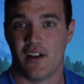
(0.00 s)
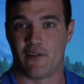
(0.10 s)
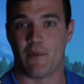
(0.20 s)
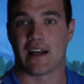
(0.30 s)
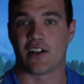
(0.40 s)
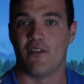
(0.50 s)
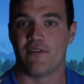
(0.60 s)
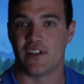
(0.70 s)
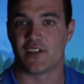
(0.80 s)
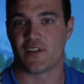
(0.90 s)
for my
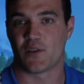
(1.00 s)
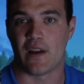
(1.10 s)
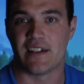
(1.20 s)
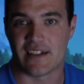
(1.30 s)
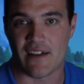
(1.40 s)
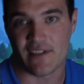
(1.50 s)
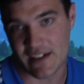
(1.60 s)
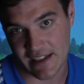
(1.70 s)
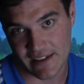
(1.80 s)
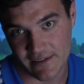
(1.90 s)
confidence for
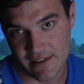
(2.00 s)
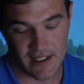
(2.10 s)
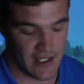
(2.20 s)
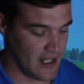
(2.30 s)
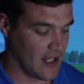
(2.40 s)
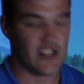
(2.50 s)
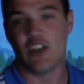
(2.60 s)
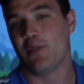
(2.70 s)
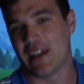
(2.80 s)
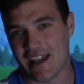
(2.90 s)
2017.
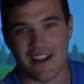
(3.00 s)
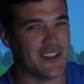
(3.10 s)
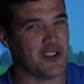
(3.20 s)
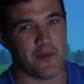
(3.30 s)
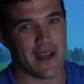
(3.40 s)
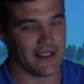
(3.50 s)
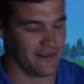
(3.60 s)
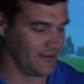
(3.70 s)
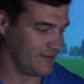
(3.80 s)
New year, new me.